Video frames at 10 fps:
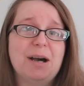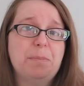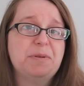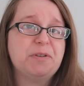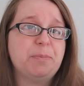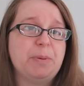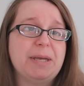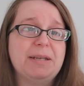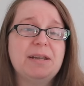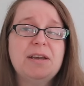up,
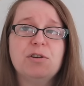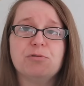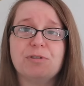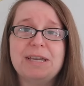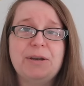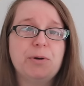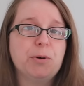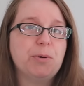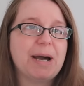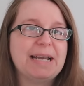spin,
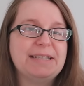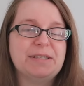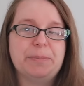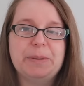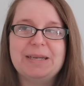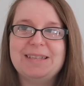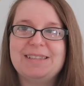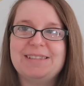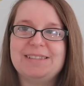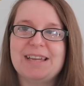recall, A to B,
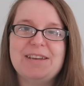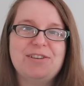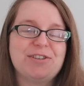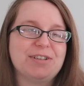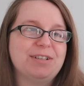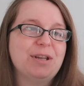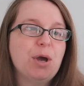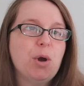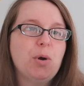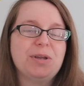station.
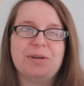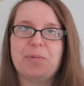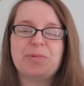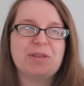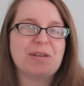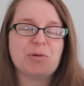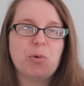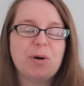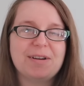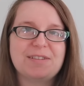You know, there's
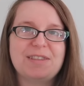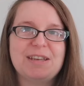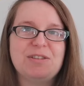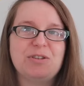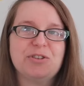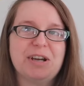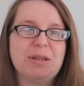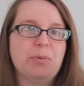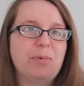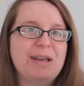all kinds of things you can train
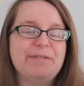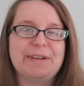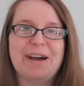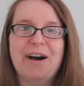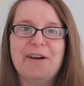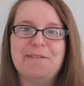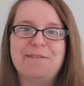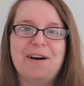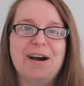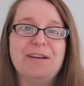them. Waving, high
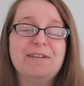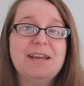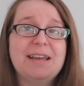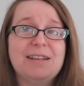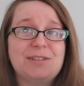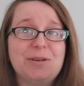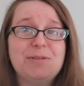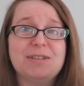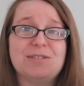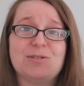five.
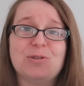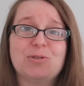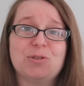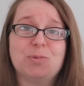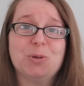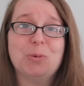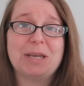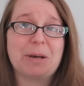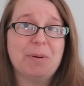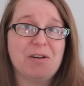Tootin does not stop
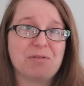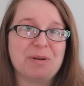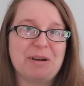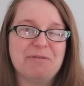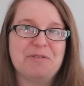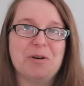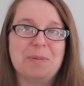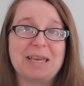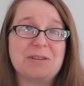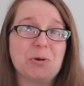talking apart from when I'm
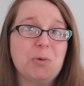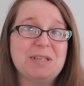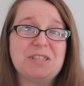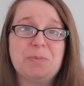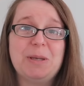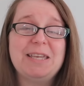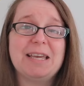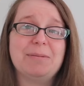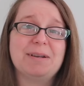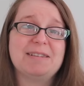filming. He's always
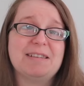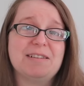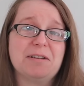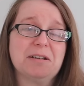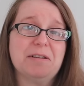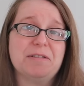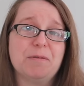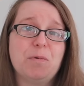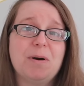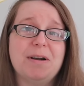speaking because he's learnt loads
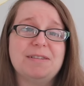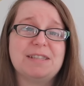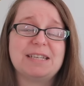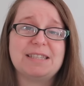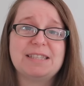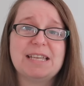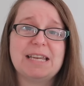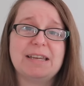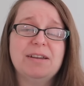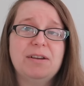of words. They can
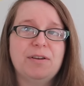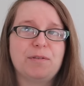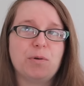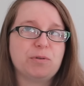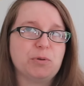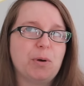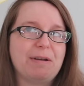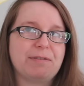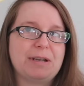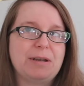sing. Of course, not
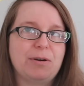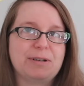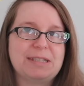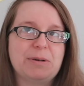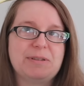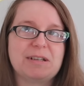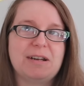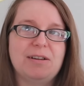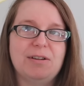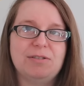every cockatiel is going
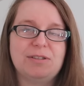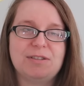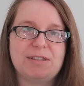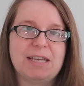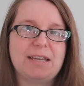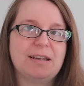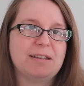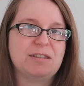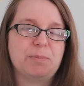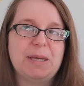to learn to sing
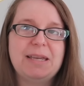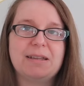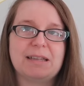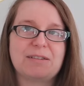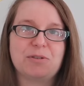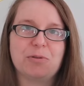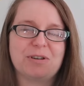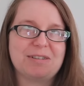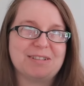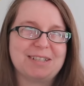and speak, and that's not a
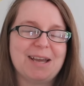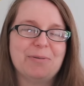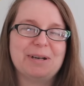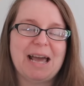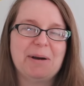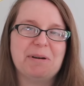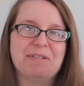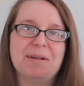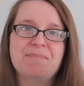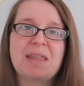reason to get one.
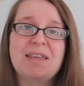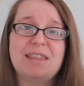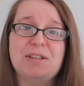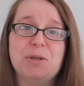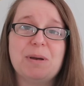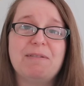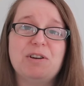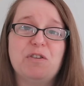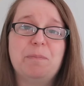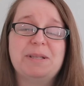However, they do have a
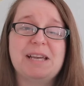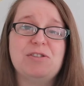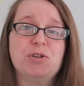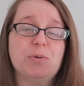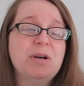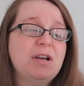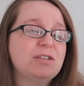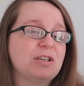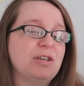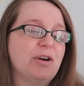lot of potential
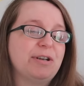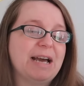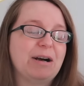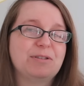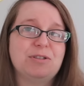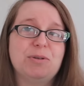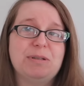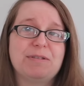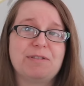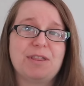to learn how to do
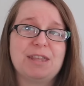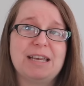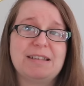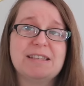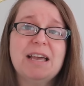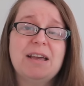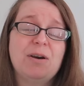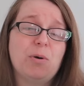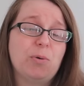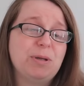different things.
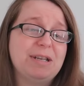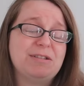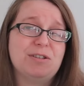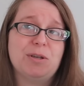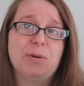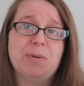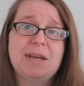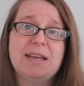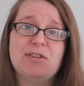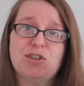All you need to do
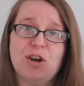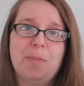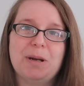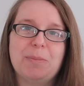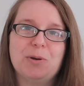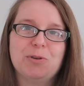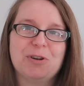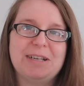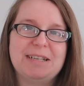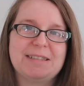is sharpen up your
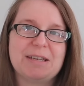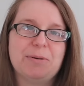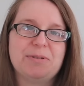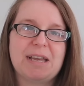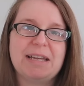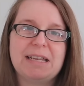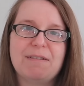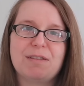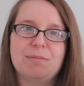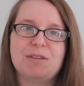training skills and
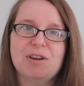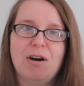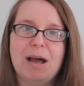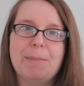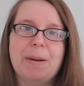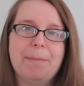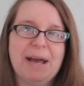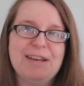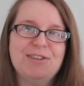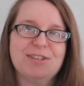give them the time and
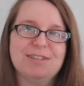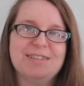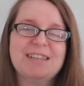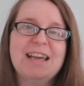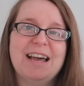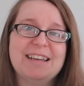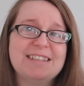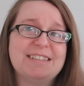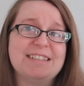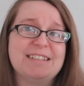patience and
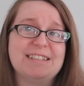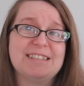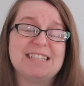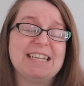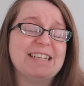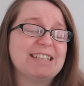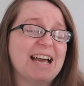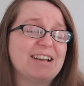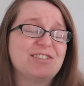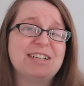consistency to
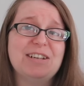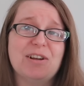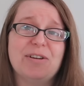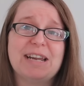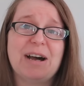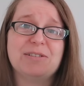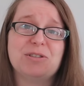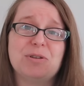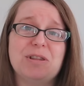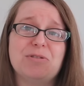actually learn how to
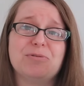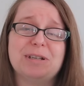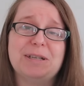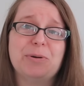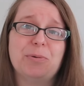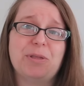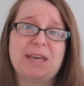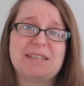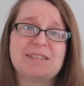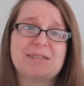do these really cool
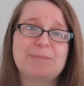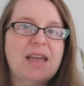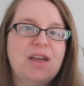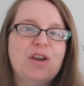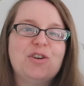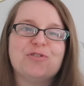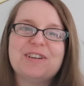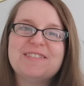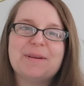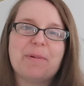things.
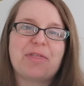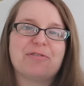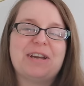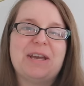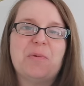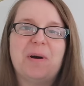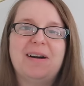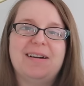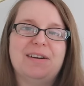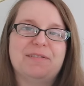Reason number 3 why
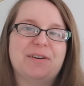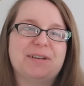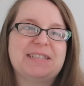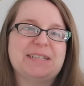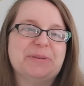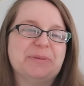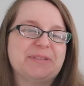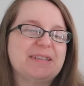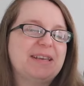I love cockatiels